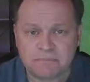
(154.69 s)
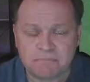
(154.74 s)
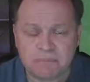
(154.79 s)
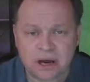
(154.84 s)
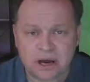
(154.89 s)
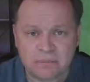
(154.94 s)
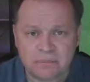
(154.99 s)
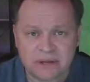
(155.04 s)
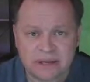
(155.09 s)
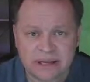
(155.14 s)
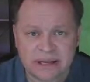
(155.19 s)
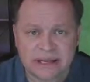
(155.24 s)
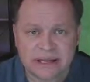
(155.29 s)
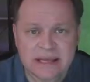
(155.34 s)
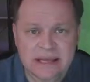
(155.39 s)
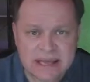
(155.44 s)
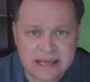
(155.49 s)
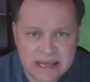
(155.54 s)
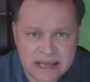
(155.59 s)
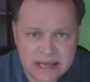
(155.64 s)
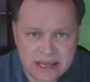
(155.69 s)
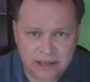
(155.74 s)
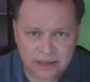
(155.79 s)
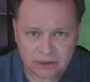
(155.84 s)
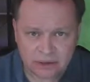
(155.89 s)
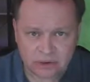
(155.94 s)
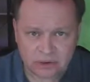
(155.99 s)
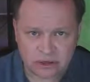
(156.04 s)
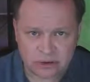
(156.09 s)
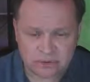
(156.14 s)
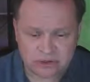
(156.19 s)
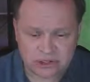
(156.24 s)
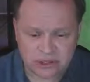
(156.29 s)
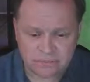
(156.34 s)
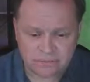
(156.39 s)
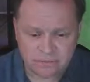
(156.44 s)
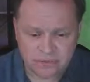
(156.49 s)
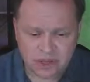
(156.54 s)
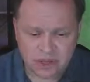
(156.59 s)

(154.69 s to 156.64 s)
public key encryption.